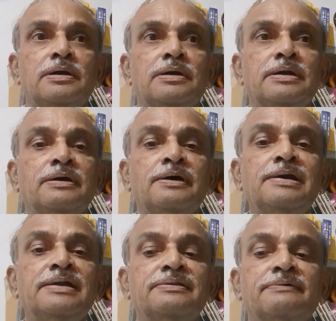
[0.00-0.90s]

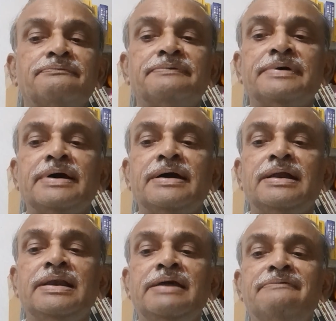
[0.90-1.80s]
Regardless of
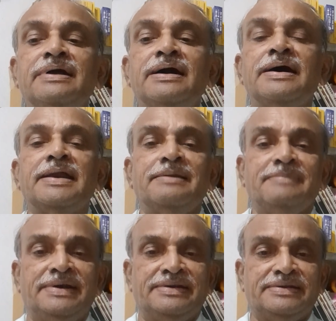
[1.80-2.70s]
living
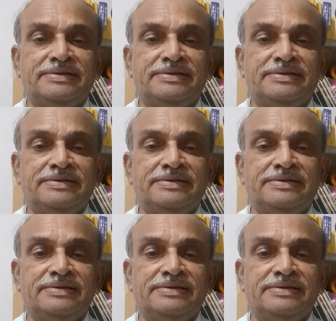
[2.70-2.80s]
arrangements,